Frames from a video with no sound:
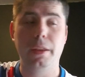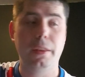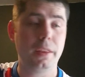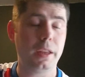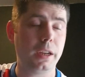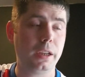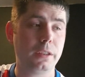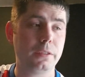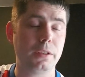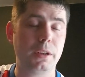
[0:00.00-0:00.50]

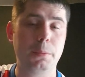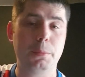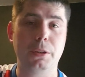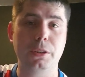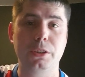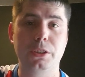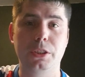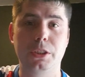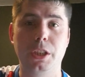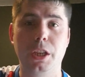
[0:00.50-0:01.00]
Thank you very
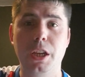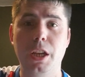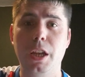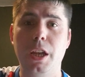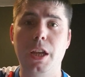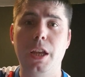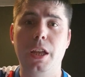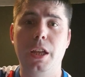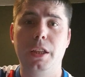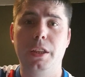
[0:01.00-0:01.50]
much
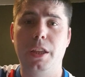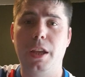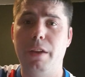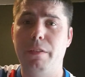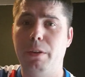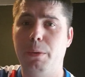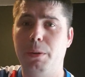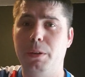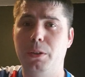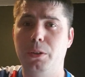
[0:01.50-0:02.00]
to
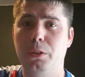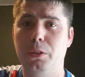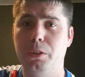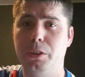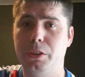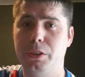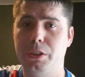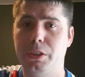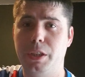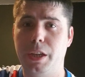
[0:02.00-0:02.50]
everyone
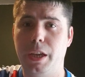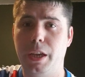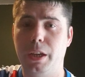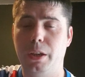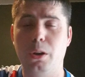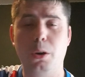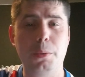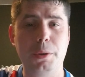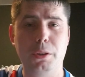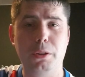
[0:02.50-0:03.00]
who's
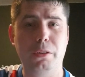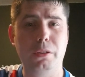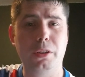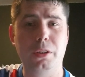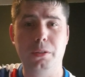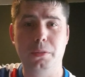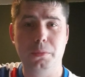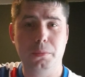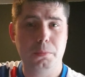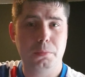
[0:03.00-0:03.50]
commented on